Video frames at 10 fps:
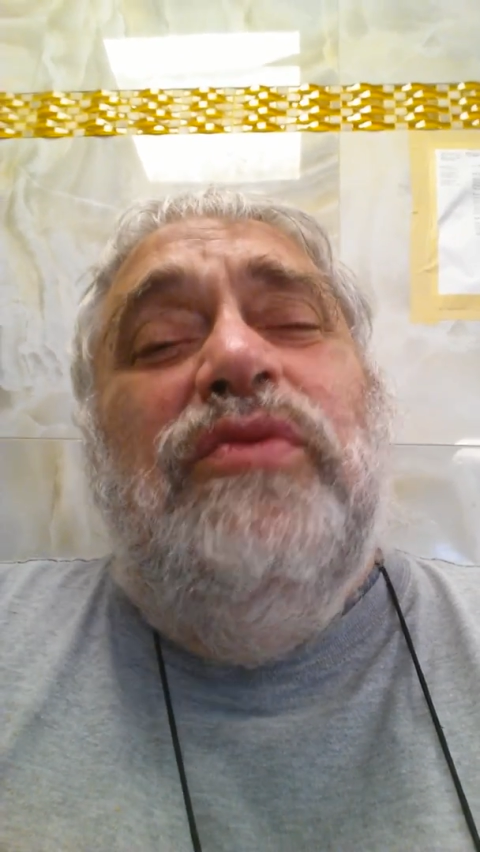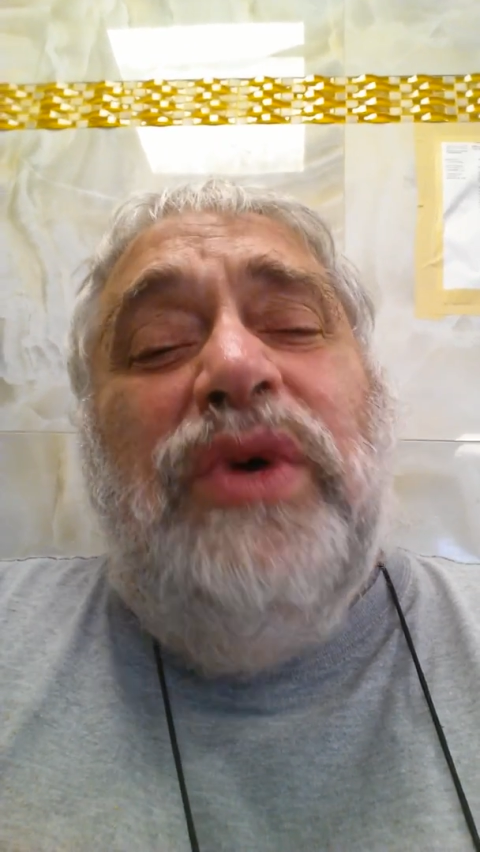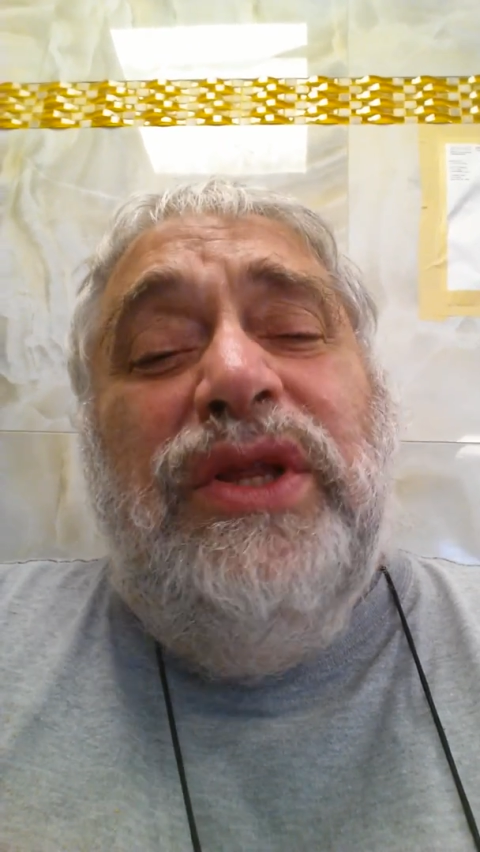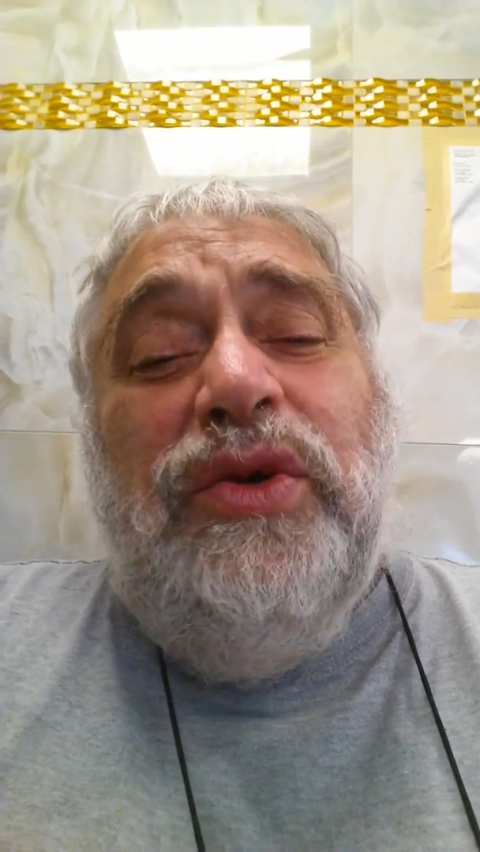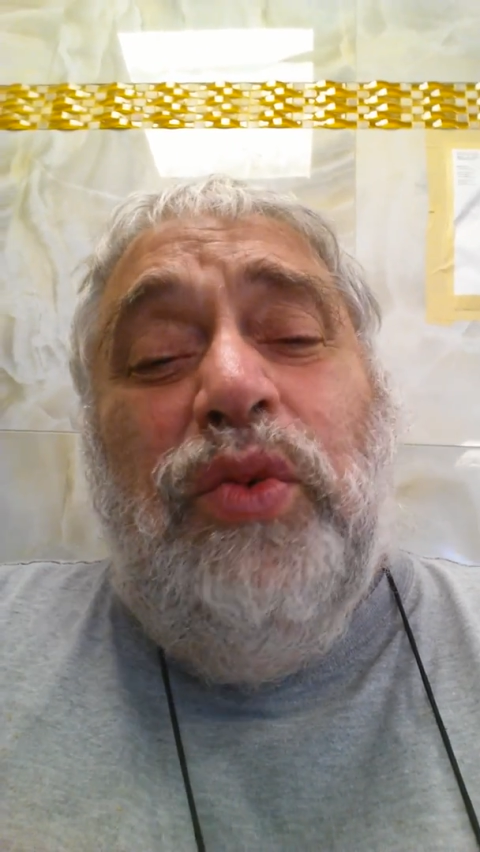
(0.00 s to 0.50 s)

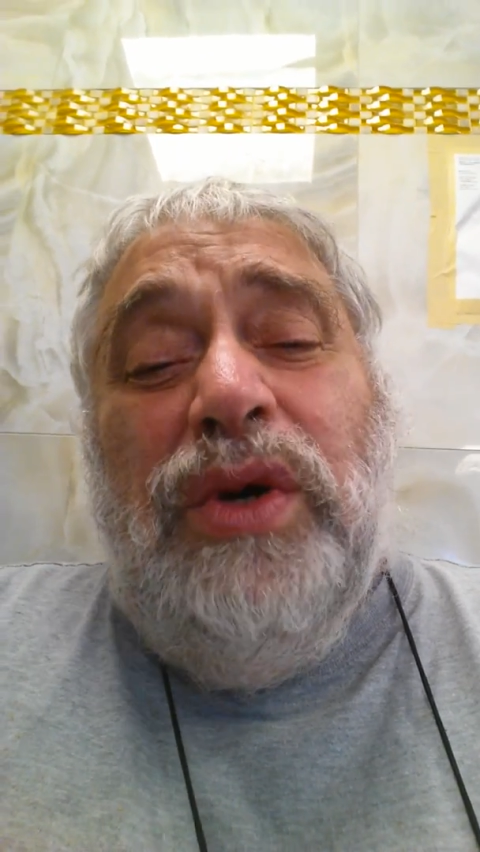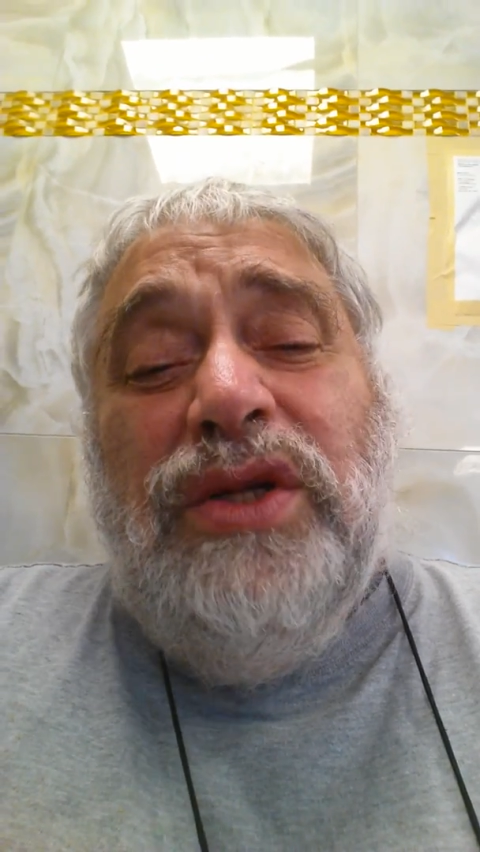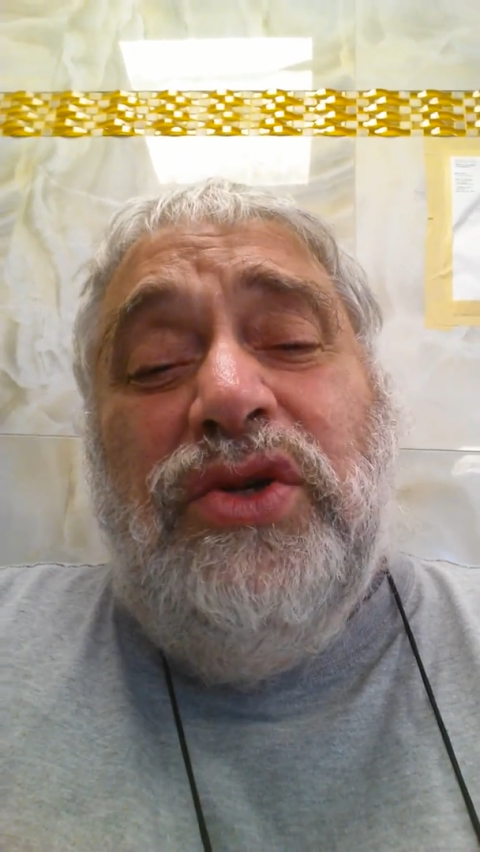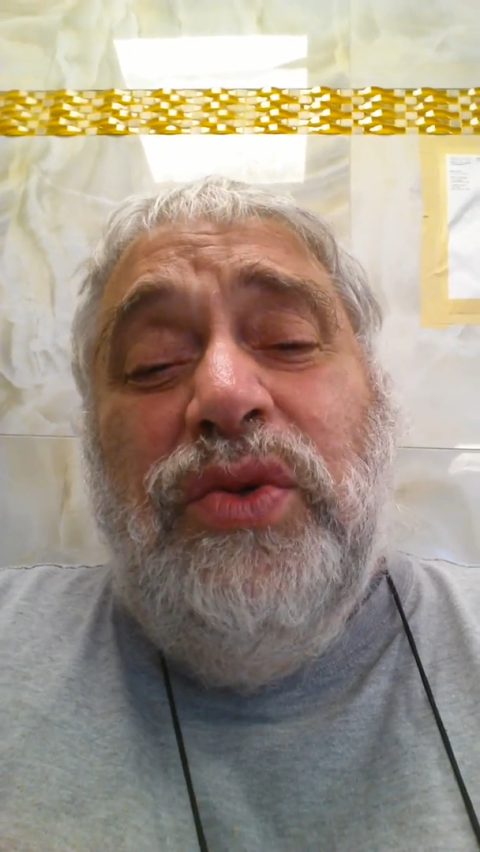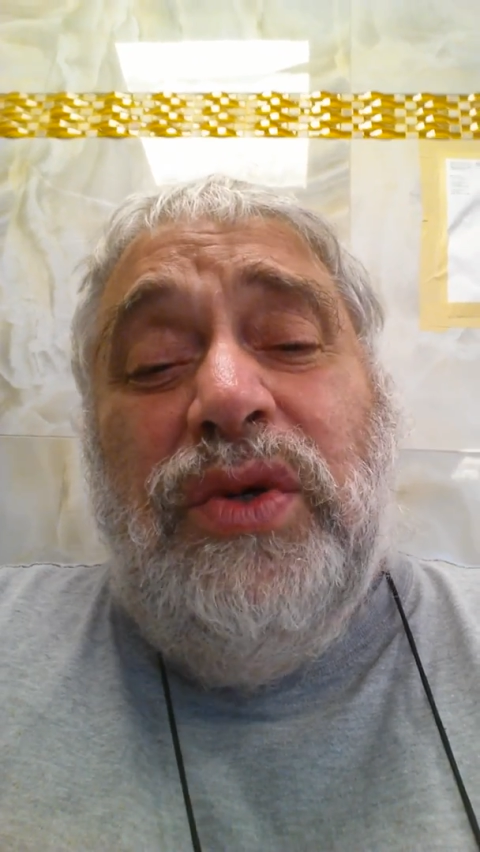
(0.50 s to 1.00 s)
whether you
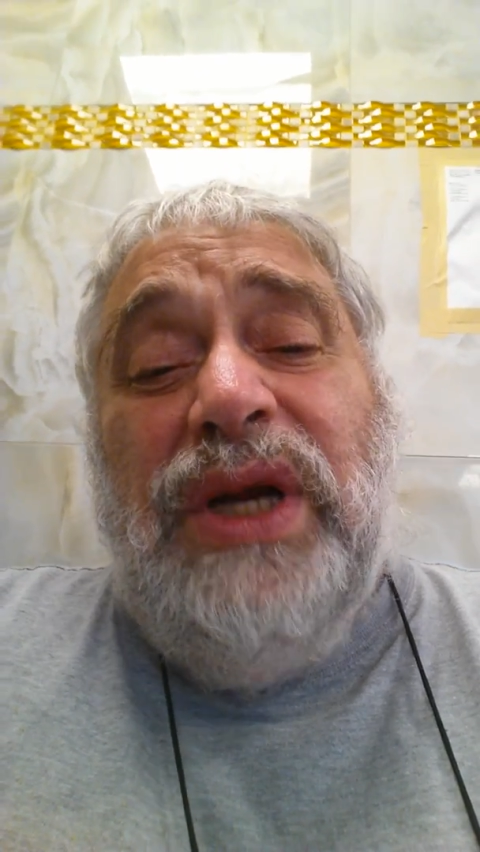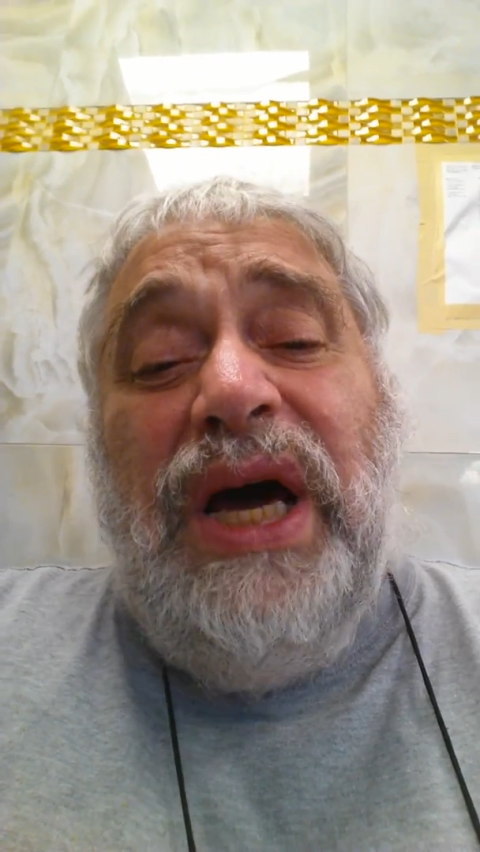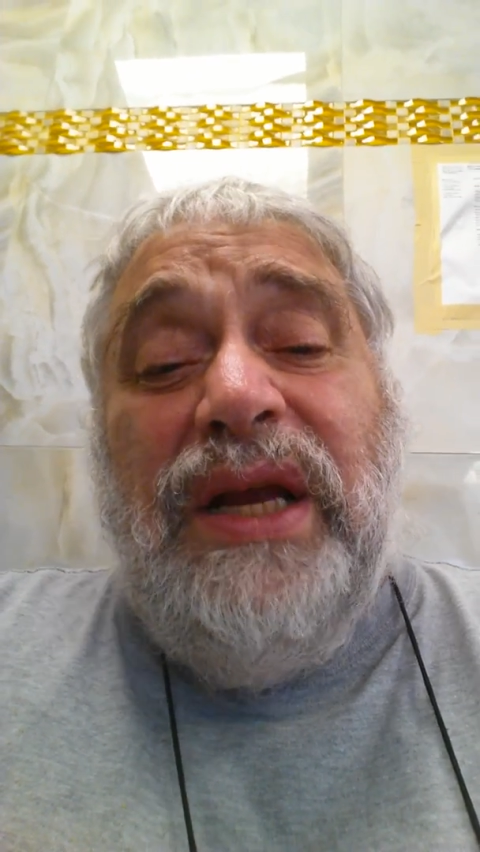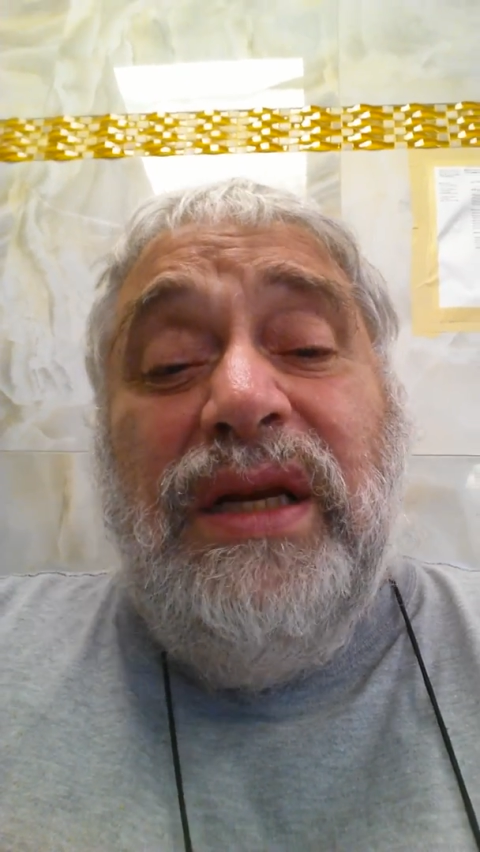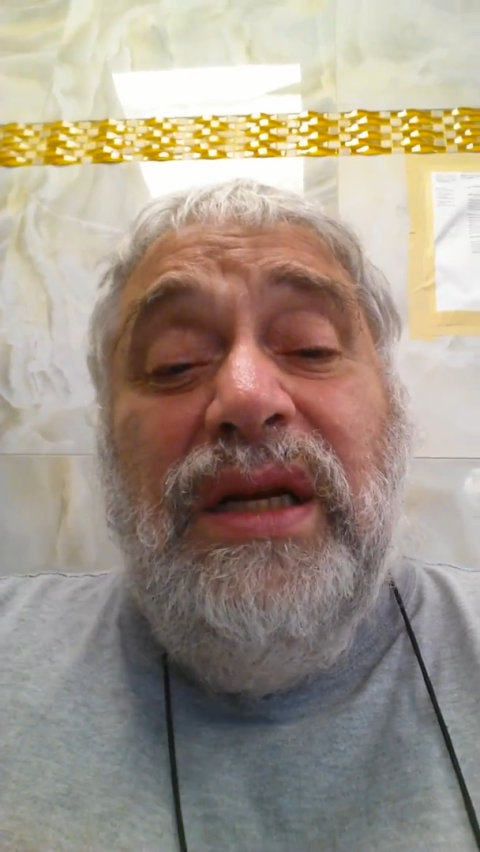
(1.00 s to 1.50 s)
want to or
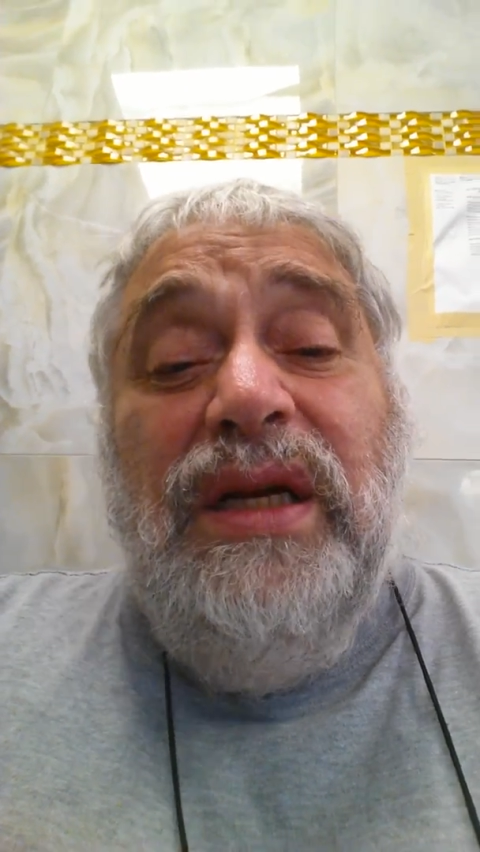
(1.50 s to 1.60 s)
not.